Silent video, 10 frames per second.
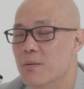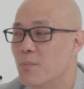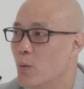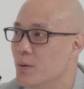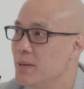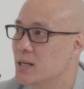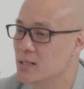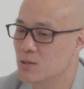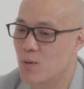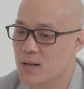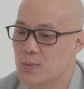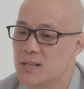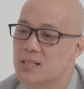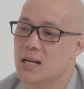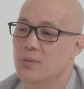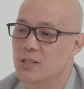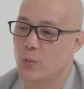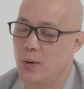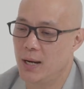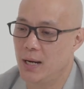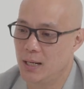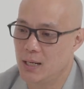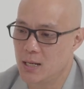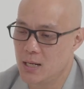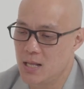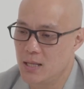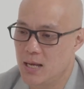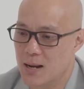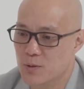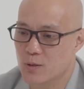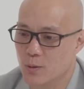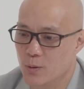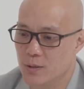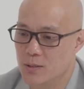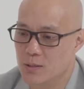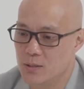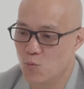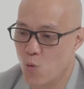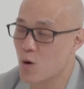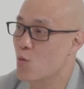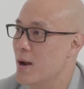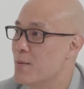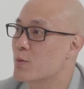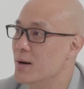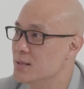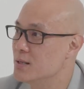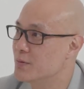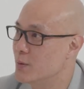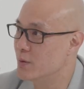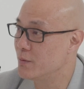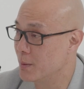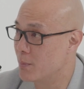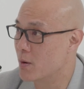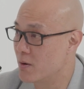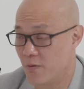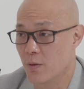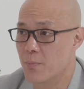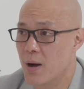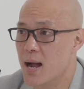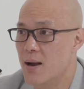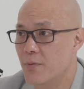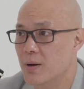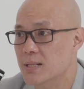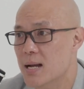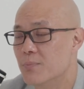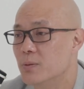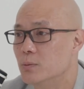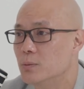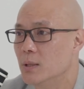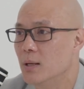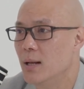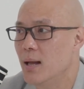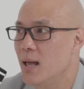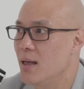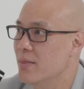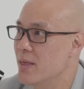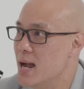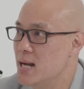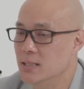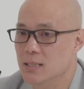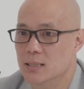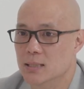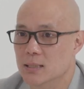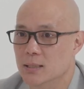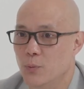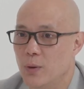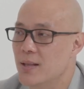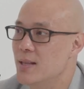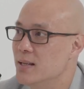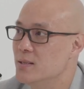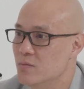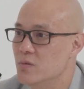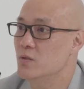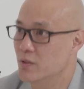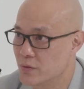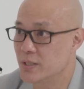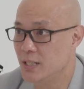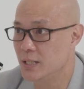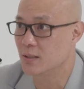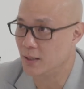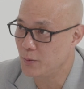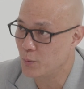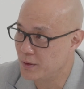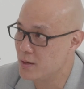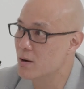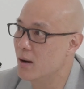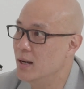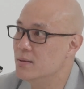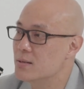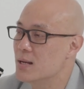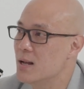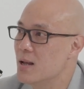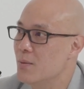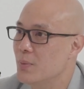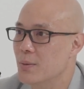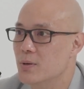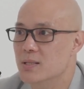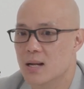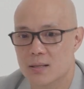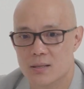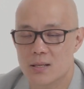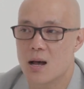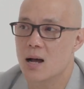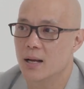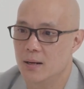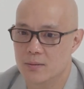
important because once we establish where the absolute walk-away price is for the buyer, for example, then we can then strategically with you guys be able to start to target